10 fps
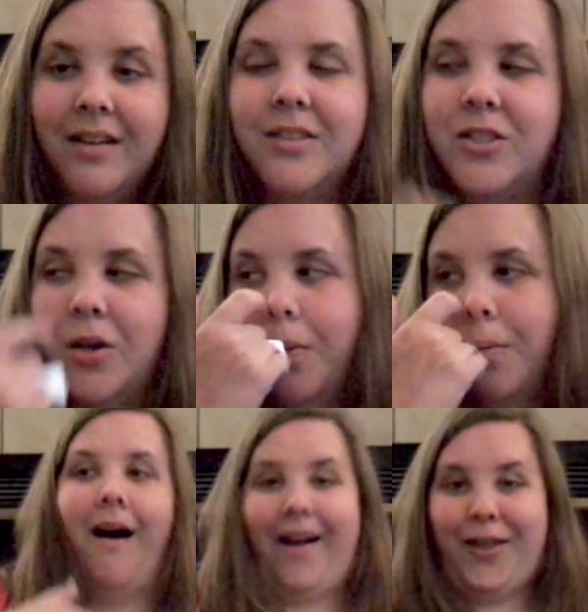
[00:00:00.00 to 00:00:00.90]

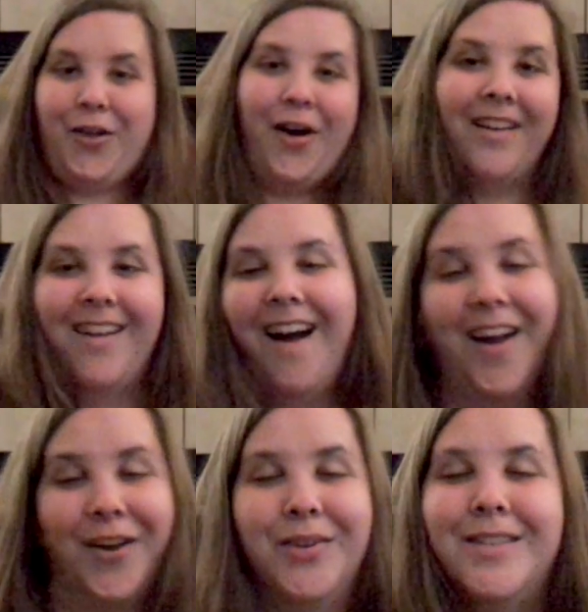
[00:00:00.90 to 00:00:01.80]
So I thought
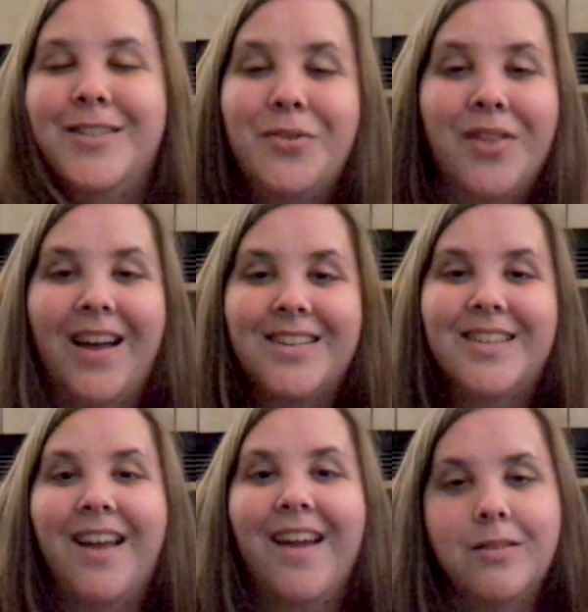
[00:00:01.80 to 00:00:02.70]
I would do that
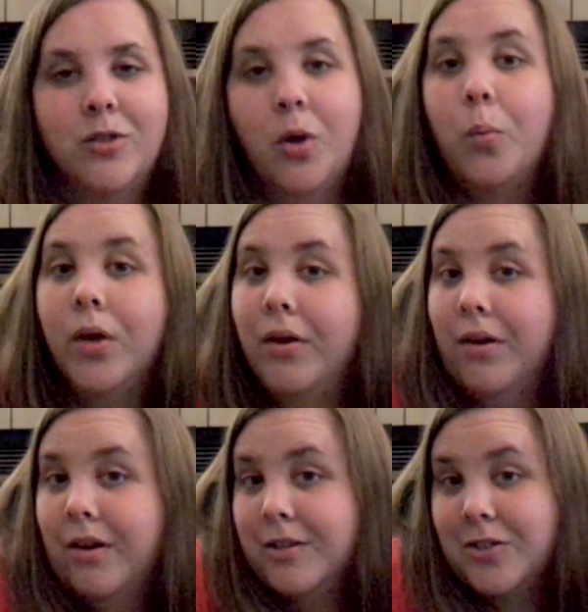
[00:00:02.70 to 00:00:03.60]
today. So we are
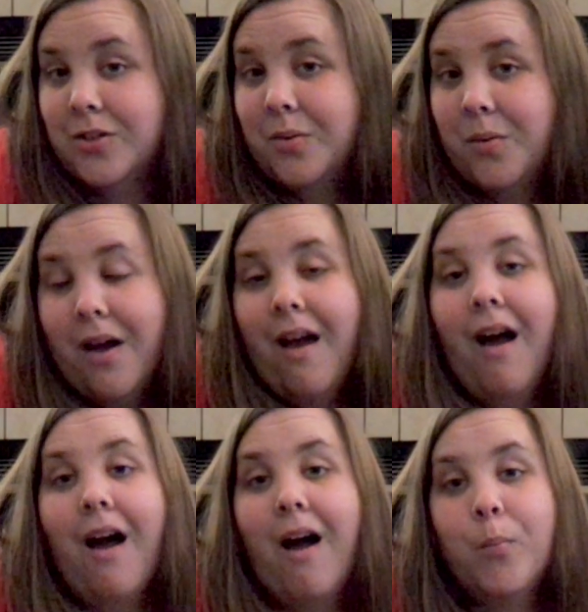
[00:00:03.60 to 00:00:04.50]
gonna do
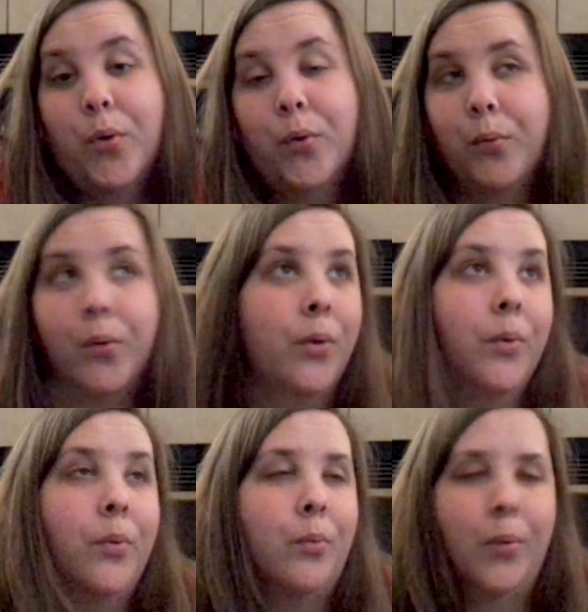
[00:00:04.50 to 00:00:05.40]
a
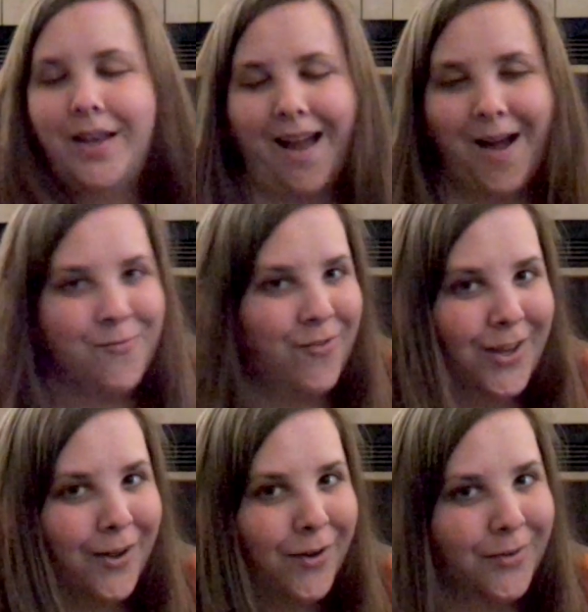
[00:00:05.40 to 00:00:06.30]
Peru recap
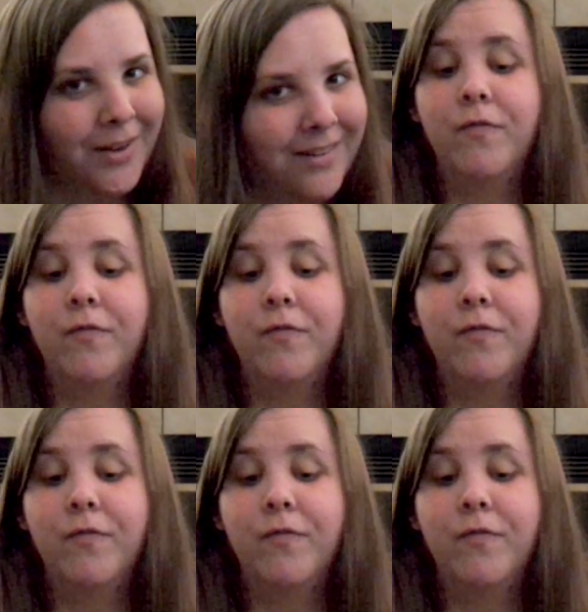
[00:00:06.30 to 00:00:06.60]
video.